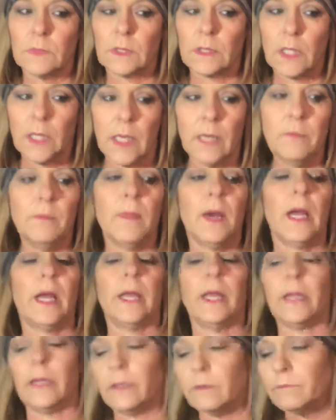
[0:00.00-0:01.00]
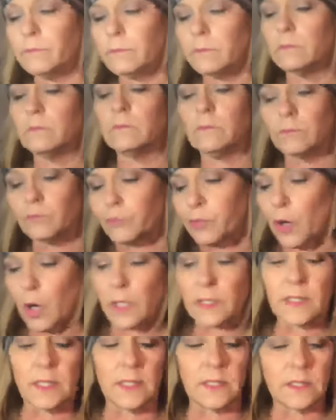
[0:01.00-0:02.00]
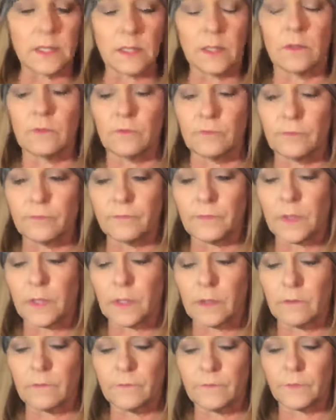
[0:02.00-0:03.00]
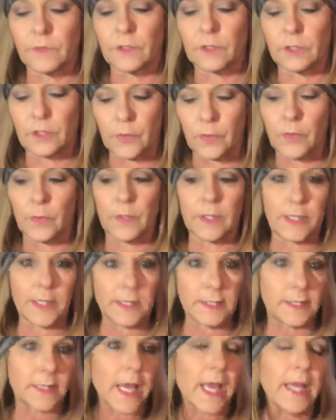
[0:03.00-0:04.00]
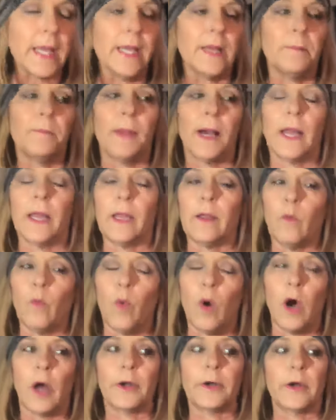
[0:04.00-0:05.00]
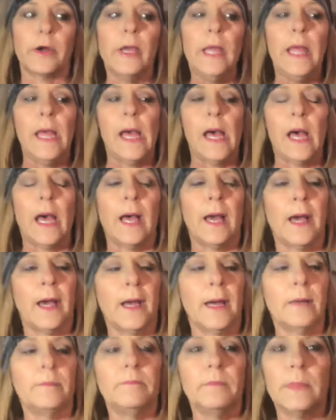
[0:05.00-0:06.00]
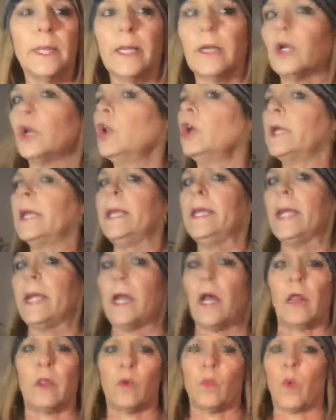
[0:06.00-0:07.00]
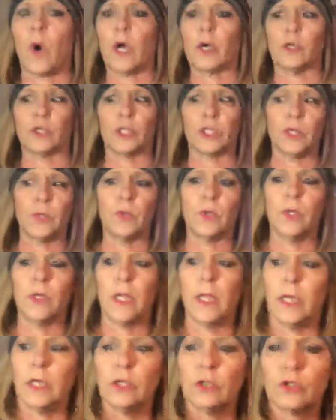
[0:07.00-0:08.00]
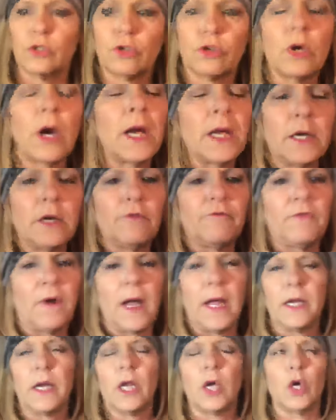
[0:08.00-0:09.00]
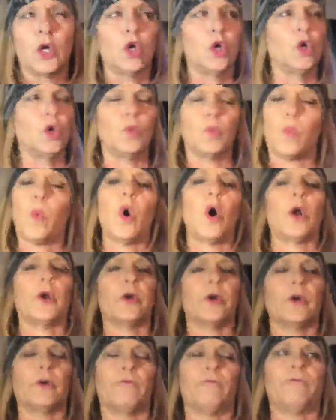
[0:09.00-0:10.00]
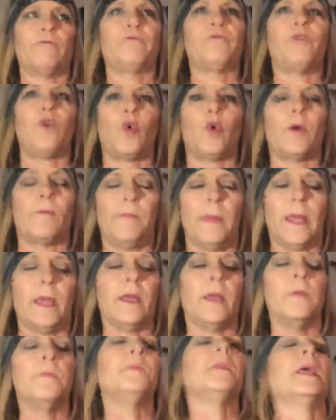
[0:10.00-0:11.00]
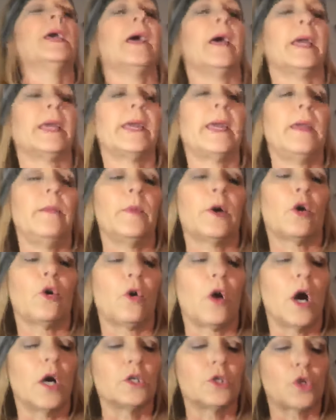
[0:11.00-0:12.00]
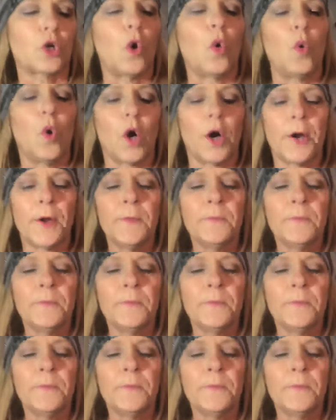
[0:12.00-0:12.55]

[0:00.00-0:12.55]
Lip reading: in my process of doing what they say and buying water, and looking at all the waters and trying to find a good water for me, I came across Core.